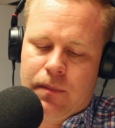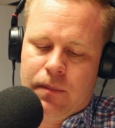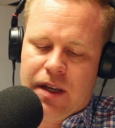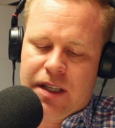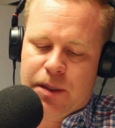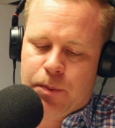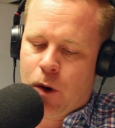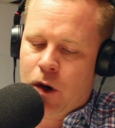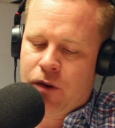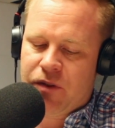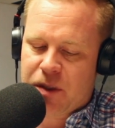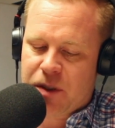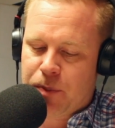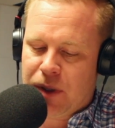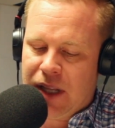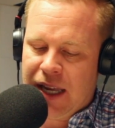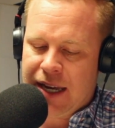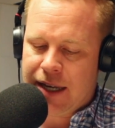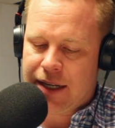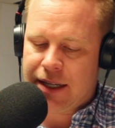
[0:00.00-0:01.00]
as part of his
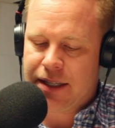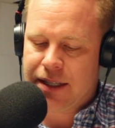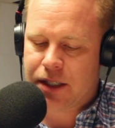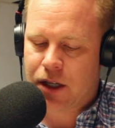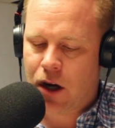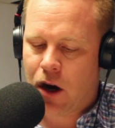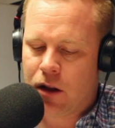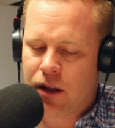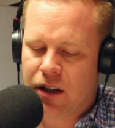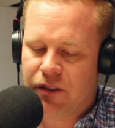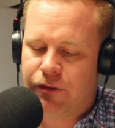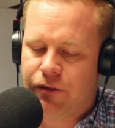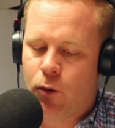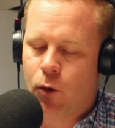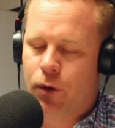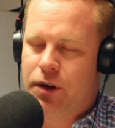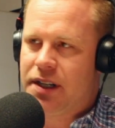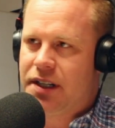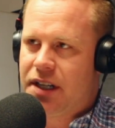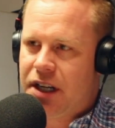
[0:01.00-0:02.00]
plan, he's calling
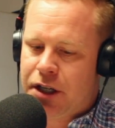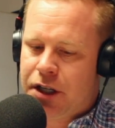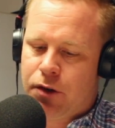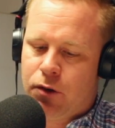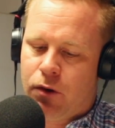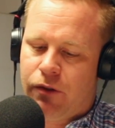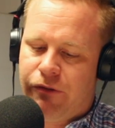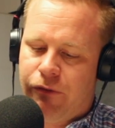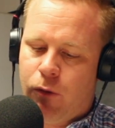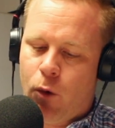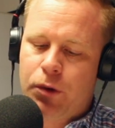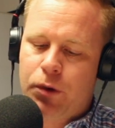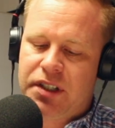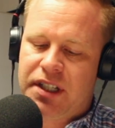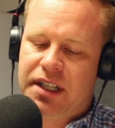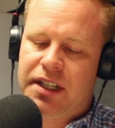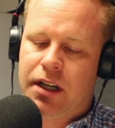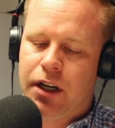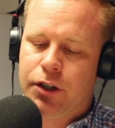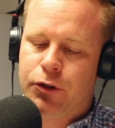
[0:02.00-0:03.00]
for an additional
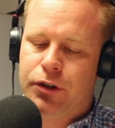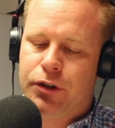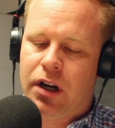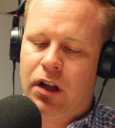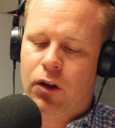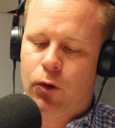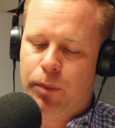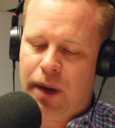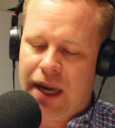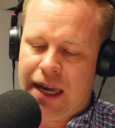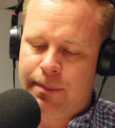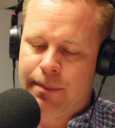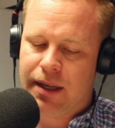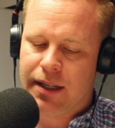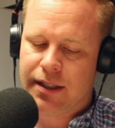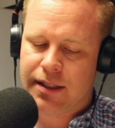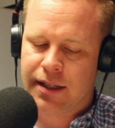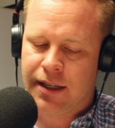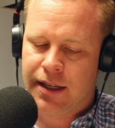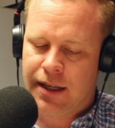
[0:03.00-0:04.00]
fourteen hundred dollars
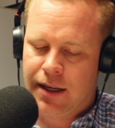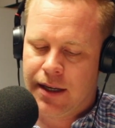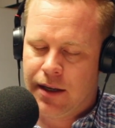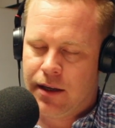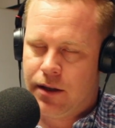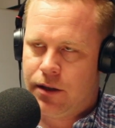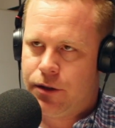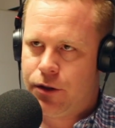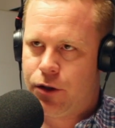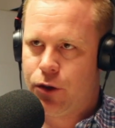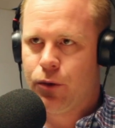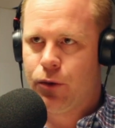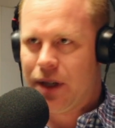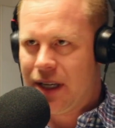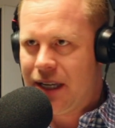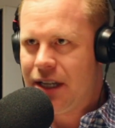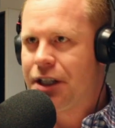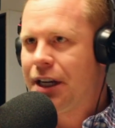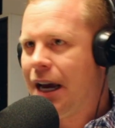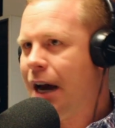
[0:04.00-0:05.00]
payment to
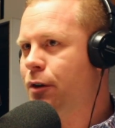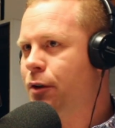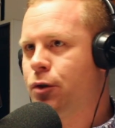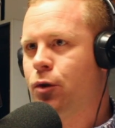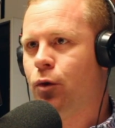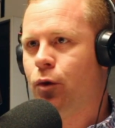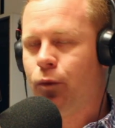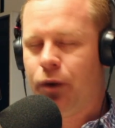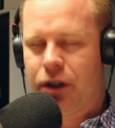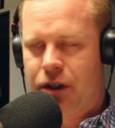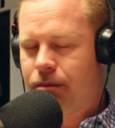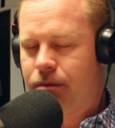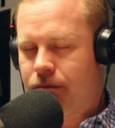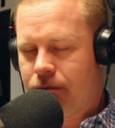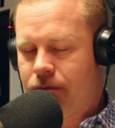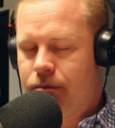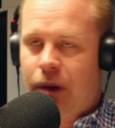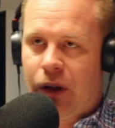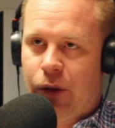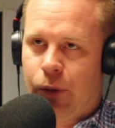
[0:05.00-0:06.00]
each household, which,
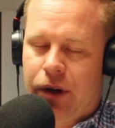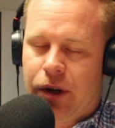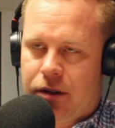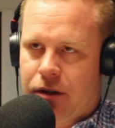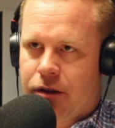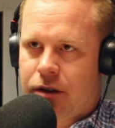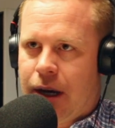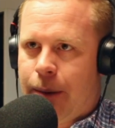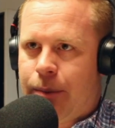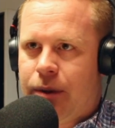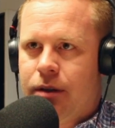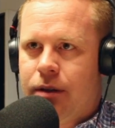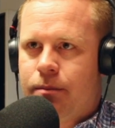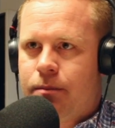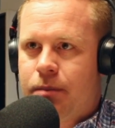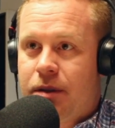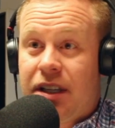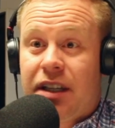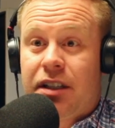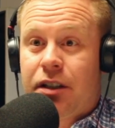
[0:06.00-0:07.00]
by the way, is on top of the
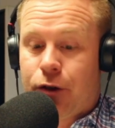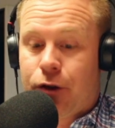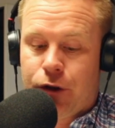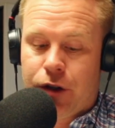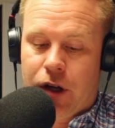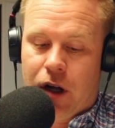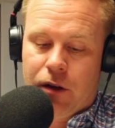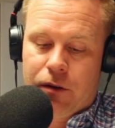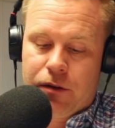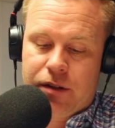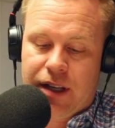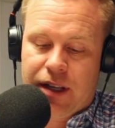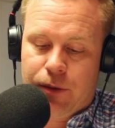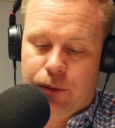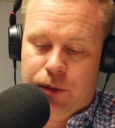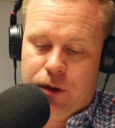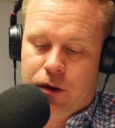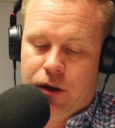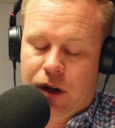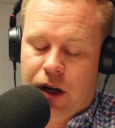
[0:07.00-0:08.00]
six hundred dollars
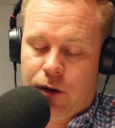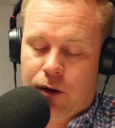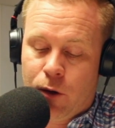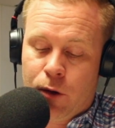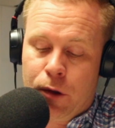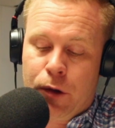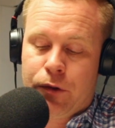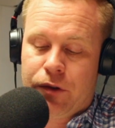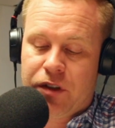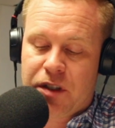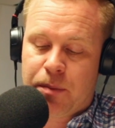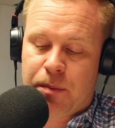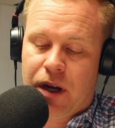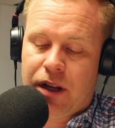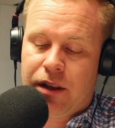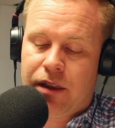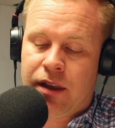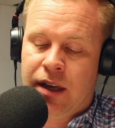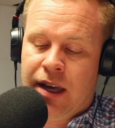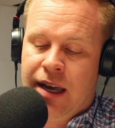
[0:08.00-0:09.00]
that we all got earlier in this
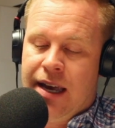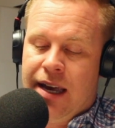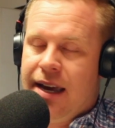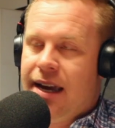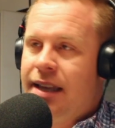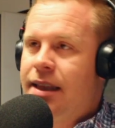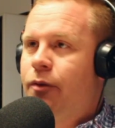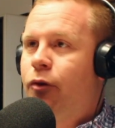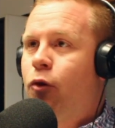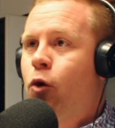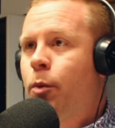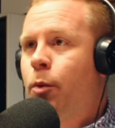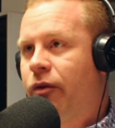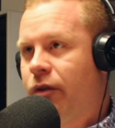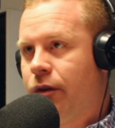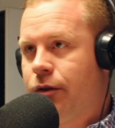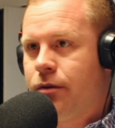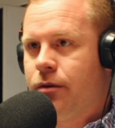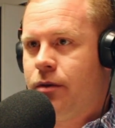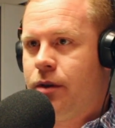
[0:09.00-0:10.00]
month, in the form
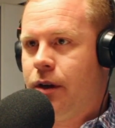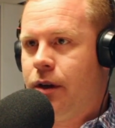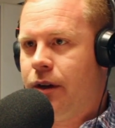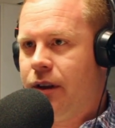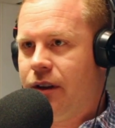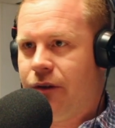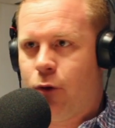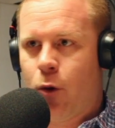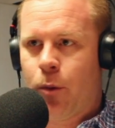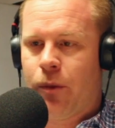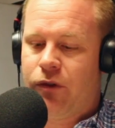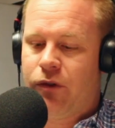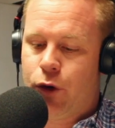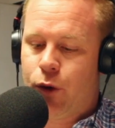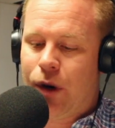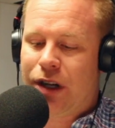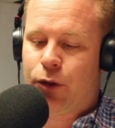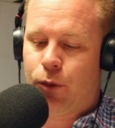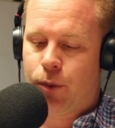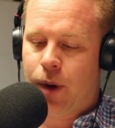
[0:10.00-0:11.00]
of a in the form of a
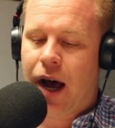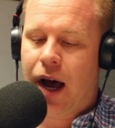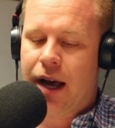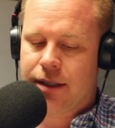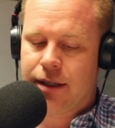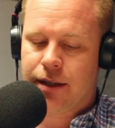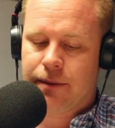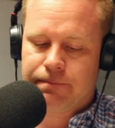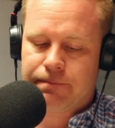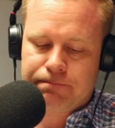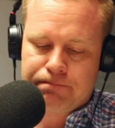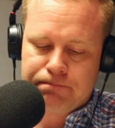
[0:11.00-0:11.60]
direct deposit.